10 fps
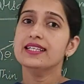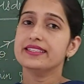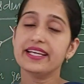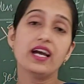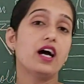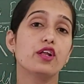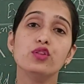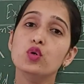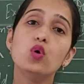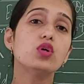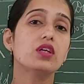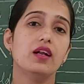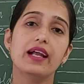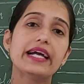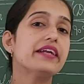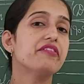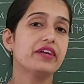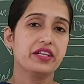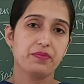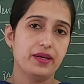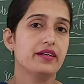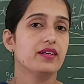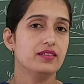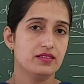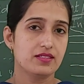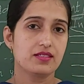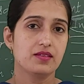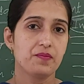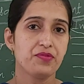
They are not lightweight particles.